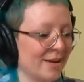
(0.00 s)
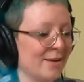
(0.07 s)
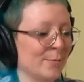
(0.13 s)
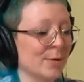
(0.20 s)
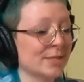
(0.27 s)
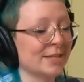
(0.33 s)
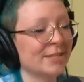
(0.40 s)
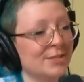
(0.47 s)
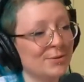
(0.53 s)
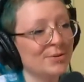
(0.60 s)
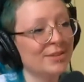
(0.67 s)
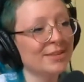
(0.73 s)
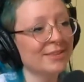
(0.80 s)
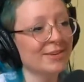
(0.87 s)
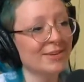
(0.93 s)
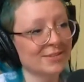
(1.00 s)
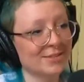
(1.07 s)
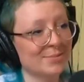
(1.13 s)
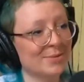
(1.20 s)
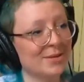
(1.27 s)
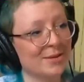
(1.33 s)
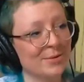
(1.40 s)
Because I do think there are
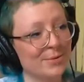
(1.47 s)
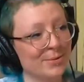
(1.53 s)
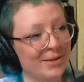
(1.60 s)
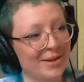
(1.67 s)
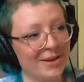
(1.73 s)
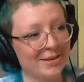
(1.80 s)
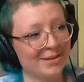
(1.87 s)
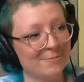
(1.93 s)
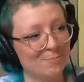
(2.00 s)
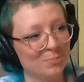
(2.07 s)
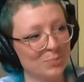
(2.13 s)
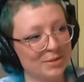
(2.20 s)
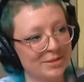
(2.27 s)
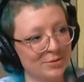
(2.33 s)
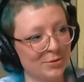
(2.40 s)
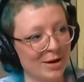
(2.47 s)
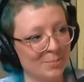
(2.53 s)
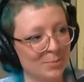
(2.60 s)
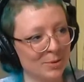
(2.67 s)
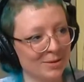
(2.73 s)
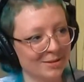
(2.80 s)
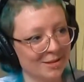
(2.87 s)
some cute like
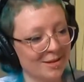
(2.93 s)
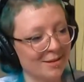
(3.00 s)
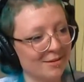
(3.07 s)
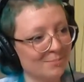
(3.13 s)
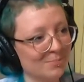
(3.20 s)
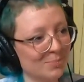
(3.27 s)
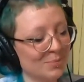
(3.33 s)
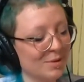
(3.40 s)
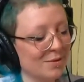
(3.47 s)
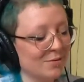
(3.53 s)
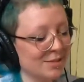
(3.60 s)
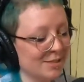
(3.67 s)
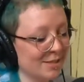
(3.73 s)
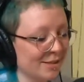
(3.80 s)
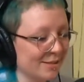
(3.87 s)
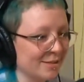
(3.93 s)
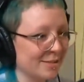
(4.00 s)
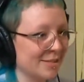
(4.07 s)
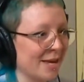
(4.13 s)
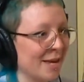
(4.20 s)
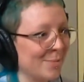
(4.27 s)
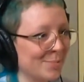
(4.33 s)
scrapbook, like you ever see like the
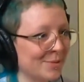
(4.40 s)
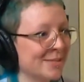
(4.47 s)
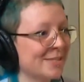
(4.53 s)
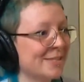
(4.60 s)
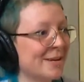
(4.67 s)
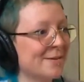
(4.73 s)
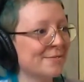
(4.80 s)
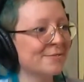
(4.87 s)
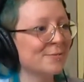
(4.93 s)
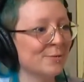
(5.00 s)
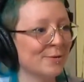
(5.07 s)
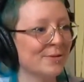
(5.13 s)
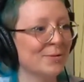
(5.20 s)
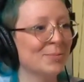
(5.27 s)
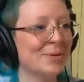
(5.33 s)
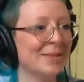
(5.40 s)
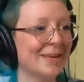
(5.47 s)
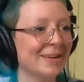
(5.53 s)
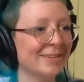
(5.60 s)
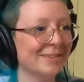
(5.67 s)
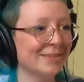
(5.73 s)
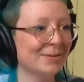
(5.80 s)
tape and stuff, where there'll be
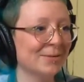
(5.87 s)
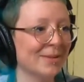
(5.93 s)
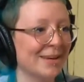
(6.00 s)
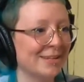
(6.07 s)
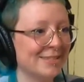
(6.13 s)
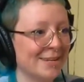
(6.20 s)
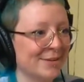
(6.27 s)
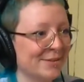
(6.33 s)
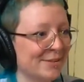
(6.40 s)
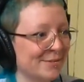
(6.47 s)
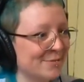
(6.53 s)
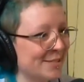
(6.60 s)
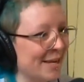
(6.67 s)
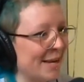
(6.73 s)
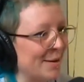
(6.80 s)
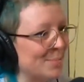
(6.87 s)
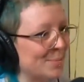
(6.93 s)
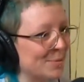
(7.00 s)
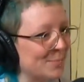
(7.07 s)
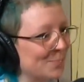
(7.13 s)
like little like decorative tape.